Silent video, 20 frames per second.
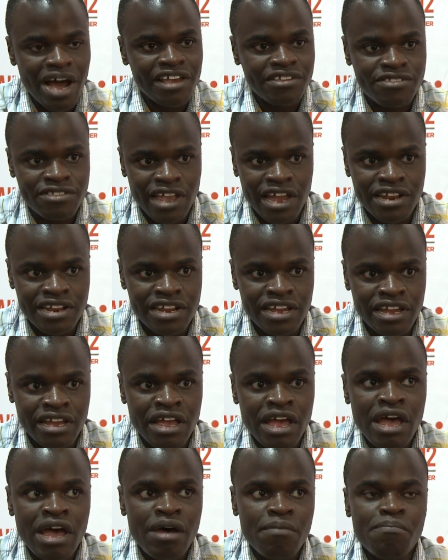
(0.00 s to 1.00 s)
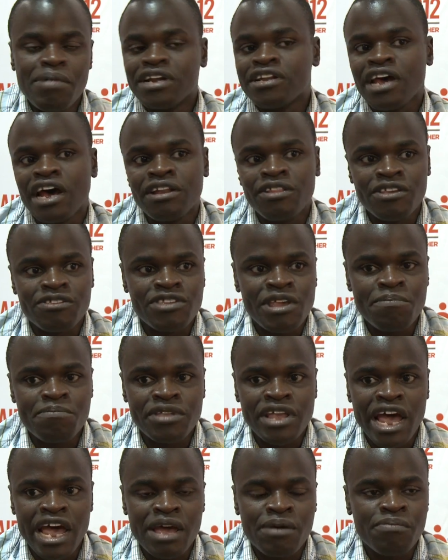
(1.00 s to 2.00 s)
standing, but at the
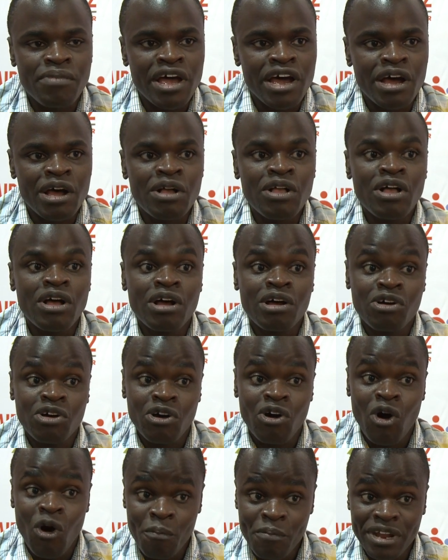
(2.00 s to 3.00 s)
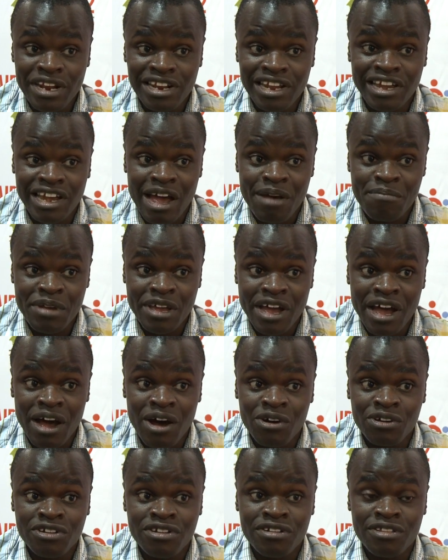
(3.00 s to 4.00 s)
same time openly coming
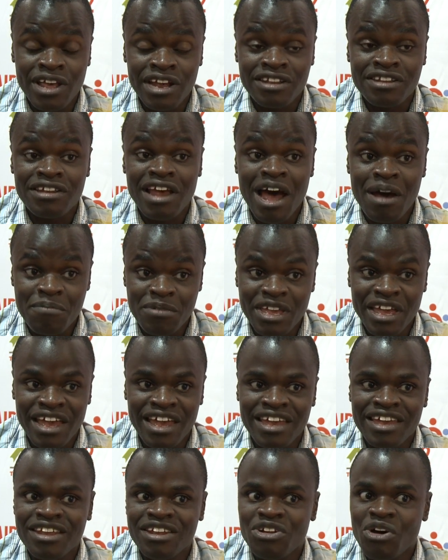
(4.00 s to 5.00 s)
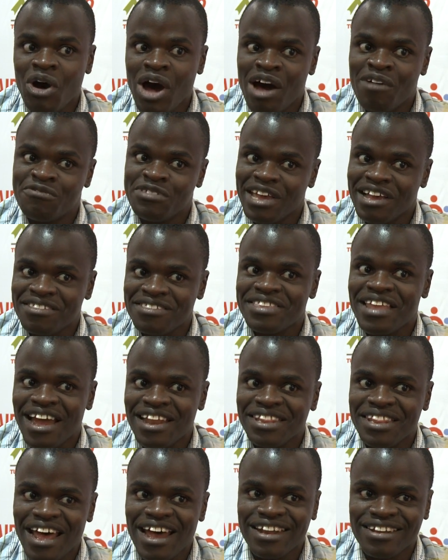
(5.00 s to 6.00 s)
out that I'm gay, no, I've just
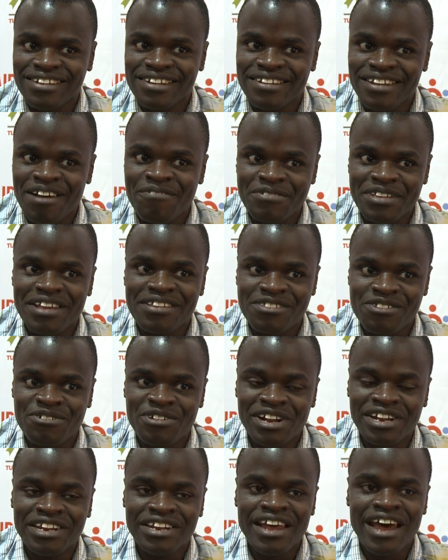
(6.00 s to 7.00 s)
done that. I've just really